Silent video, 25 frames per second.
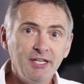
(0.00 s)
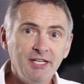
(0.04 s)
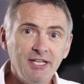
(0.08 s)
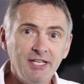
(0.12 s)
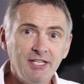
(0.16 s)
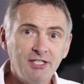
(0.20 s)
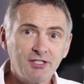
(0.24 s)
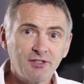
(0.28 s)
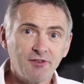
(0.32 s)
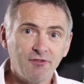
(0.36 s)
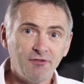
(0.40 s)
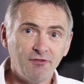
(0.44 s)

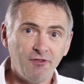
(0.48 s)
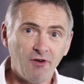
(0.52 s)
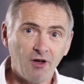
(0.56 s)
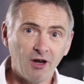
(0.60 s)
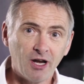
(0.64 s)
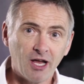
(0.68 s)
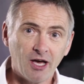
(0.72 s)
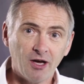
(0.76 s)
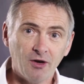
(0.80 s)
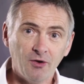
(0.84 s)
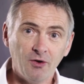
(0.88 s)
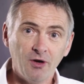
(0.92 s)
need to
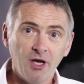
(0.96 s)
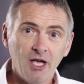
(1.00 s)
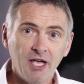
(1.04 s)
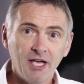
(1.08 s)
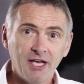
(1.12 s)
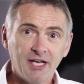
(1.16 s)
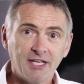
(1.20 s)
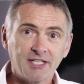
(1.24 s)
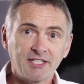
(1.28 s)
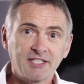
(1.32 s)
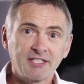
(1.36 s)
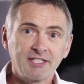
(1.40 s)
follow
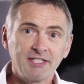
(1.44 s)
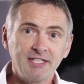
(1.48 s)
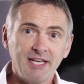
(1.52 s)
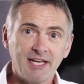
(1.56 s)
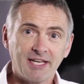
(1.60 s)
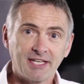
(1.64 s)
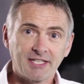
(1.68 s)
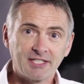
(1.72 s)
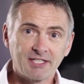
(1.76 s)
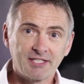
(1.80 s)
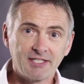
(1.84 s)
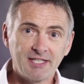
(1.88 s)
a
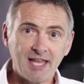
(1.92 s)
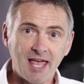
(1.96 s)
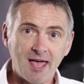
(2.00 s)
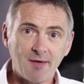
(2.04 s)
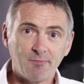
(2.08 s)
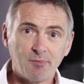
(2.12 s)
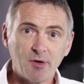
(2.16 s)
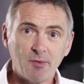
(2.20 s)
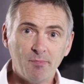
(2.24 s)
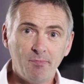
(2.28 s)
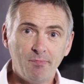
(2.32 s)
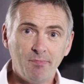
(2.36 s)

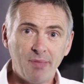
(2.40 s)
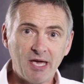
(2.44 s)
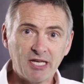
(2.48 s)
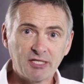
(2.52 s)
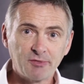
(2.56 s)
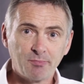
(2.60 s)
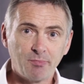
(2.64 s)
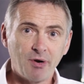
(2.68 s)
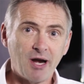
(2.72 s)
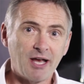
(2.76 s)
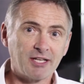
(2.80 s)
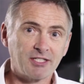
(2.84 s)
six-step
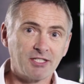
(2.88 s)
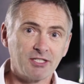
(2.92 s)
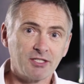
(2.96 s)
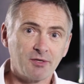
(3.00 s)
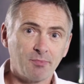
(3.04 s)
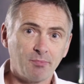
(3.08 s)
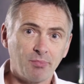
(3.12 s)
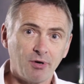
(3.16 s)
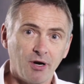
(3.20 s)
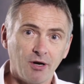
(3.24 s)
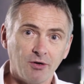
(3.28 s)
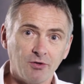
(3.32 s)
best practice
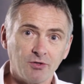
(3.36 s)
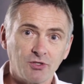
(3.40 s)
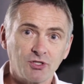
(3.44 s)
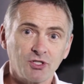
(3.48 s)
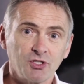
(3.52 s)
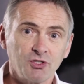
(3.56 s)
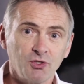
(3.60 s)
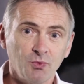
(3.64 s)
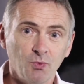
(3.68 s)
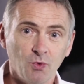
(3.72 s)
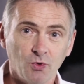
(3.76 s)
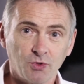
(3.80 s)
approach
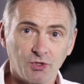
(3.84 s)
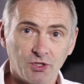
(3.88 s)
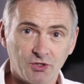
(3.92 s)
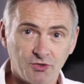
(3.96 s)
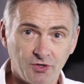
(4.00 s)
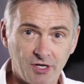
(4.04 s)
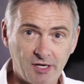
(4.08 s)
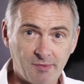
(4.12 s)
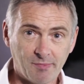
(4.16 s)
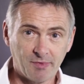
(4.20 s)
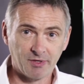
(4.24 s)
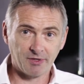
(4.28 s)
to water
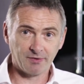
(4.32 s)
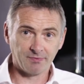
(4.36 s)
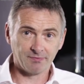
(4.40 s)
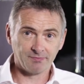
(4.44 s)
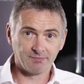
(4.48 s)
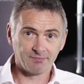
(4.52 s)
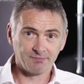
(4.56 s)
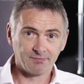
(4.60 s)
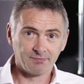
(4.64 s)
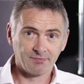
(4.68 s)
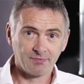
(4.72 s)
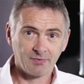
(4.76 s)
treatment.
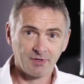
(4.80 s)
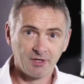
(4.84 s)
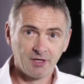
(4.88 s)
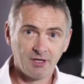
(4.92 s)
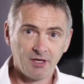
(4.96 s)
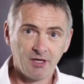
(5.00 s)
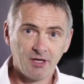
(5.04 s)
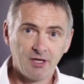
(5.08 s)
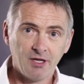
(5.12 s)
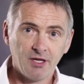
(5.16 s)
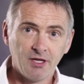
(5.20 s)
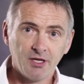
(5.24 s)

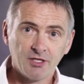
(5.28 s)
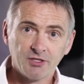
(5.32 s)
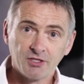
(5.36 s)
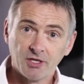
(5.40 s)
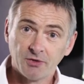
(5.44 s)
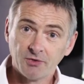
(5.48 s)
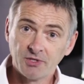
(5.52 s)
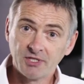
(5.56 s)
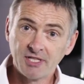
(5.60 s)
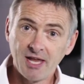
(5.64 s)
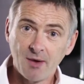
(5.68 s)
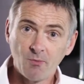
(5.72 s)
So
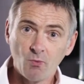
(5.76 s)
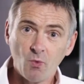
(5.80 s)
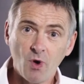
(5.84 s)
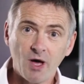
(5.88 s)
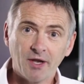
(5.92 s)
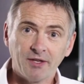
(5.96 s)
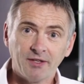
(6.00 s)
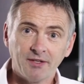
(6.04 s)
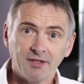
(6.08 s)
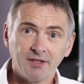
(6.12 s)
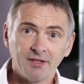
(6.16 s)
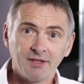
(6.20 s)
step
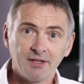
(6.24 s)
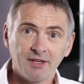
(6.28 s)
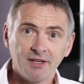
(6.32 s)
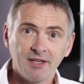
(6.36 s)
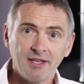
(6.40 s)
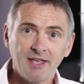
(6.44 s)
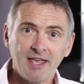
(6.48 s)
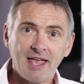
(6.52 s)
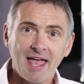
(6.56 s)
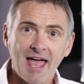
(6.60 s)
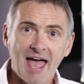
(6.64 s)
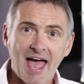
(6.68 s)
one,
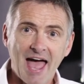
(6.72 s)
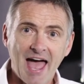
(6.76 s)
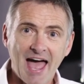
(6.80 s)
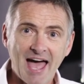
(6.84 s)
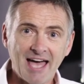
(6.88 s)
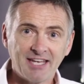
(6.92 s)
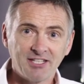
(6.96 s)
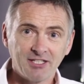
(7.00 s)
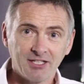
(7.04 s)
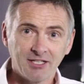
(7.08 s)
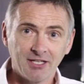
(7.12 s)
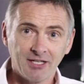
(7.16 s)

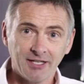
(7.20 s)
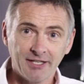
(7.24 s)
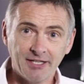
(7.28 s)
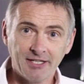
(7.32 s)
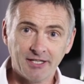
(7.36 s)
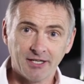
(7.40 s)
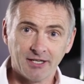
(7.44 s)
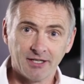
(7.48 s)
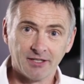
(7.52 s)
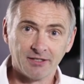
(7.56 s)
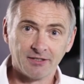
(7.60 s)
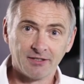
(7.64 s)
add a
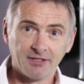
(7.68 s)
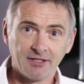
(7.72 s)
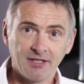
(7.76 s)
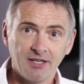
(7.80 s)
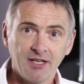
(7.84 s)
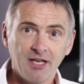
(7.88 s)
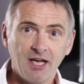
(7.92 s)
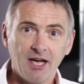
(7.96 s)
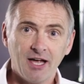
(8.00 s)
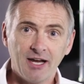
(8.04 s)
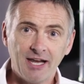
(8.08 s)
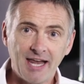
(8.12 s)
cleaner.
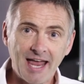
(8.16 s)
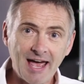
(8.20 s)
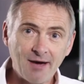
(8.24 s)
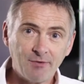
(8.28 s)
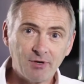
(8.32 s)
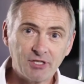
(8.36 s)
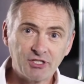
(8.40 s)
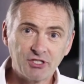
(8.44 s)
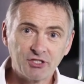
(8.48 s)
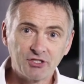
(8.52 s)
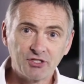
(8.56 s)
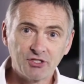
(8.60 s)
Allow
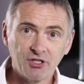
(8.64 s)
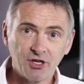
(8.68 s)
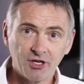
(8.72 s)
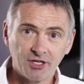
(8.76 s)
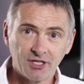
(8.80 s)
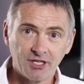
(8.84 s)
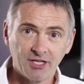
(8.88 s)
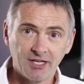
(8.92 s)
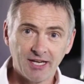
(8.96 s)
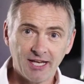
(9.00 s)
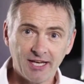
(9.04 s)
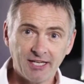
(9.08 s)
it to
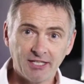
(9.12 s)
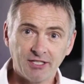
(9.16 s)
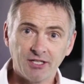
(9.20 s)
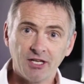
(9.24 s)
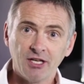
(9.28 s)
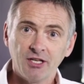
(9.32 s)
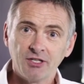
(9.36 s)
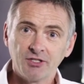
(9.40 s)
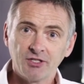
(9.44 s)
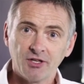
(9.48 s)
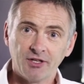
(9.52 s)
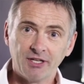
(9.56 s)
circulate
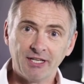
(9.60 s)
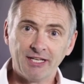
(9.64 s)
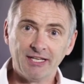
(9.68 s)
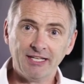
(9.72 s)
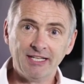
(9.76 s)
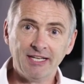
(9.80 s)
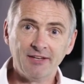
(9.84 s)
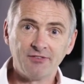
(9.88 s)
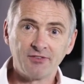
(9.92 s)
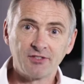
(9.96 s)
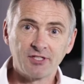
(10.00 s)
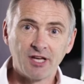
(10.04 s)
so that it
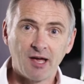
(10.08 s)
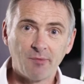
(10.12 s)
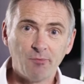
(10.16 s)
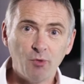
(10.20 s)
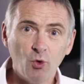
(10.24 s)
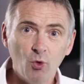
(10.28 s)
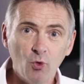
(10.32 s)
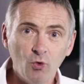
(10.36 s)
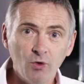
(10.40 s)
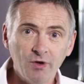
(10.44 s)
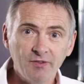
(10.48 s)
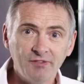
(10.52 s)
lifts up
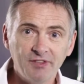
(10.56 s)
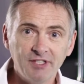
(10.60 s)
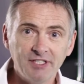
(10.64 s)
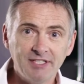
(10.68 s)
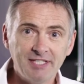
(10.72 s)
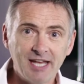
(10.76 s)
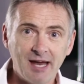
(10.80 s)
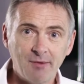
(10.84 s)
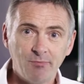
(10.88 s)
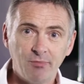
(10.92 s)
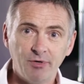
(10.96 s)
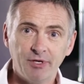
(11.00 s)
all of the
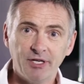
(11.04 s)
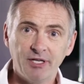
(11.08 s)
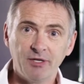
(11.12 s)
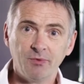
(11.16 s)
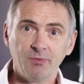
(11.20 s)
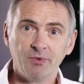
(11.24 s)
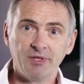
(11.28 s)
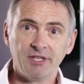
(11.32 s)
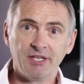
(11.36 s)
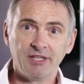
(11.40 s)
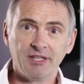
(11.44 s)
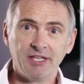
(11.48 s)
debris
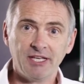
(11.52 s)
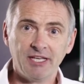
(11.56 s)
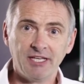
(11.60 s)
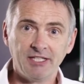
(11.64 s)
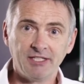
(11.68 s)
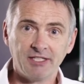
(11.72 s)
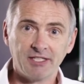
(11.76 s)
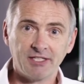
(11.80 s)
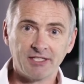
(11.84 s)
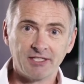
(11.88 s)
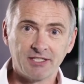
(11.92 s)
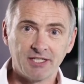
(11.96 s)
within the
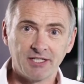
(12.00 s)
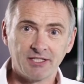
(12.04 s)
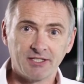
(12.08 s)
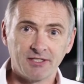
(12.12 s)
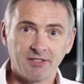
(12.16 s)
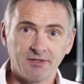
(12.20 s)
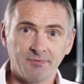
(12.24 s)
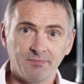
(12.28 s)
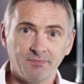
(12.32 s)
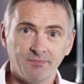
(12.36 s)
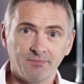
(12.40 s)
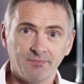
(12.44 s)
heating
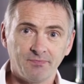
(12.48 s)
system.